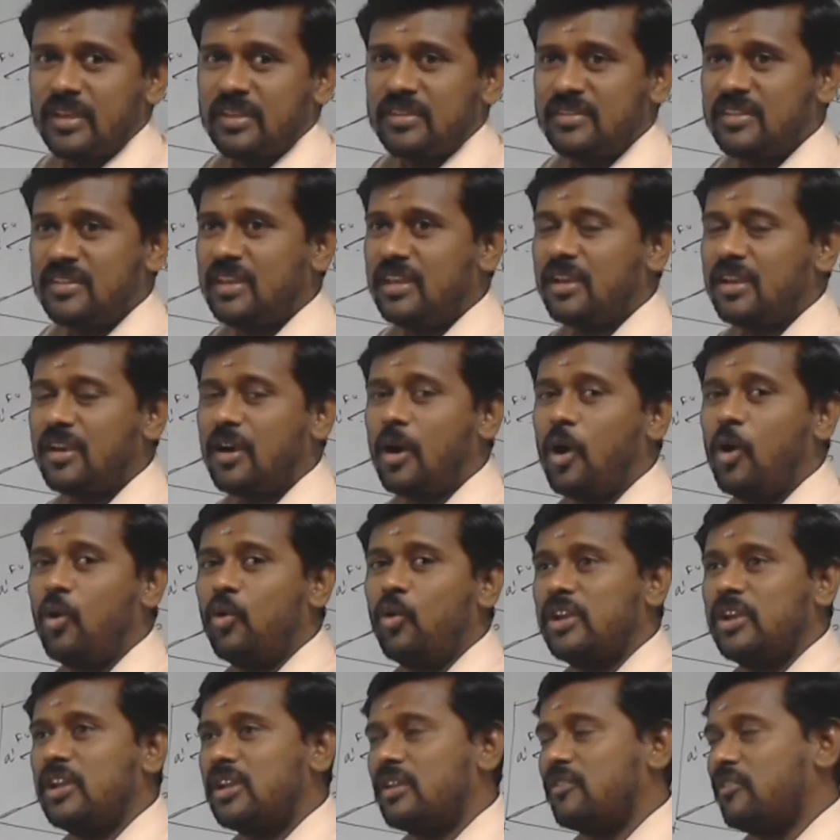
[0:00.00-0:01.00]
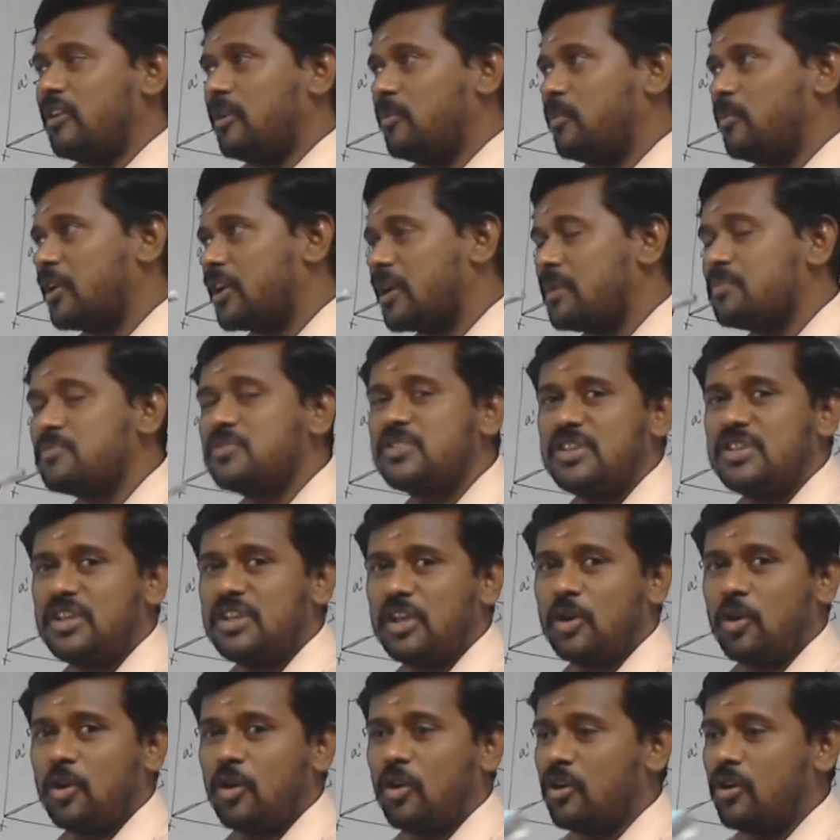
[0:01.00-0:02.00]
See how it will become
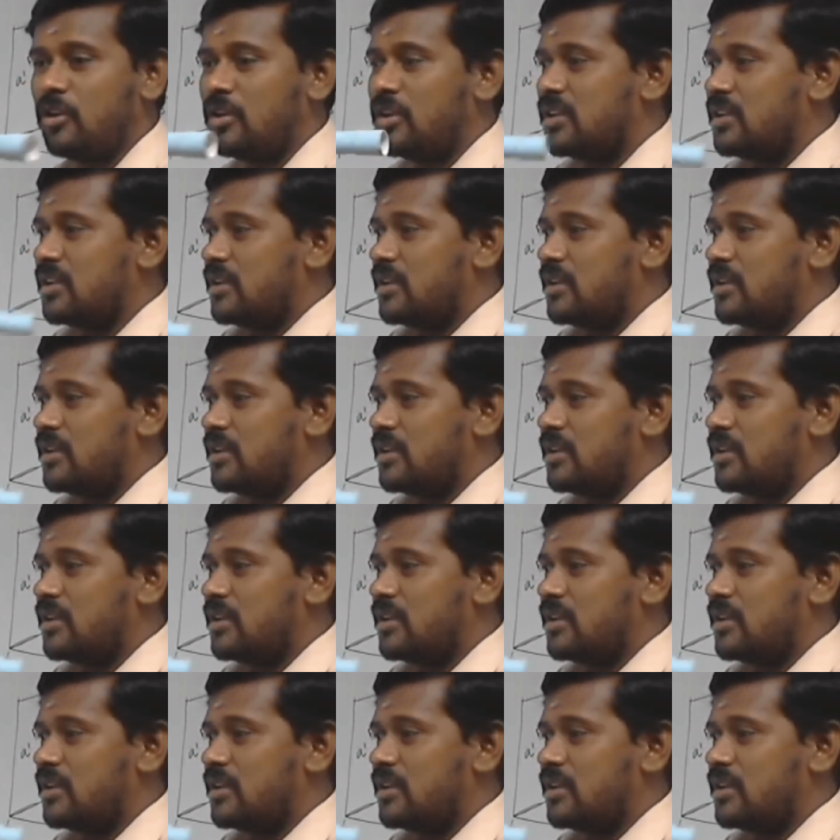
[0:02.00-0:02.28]
zero.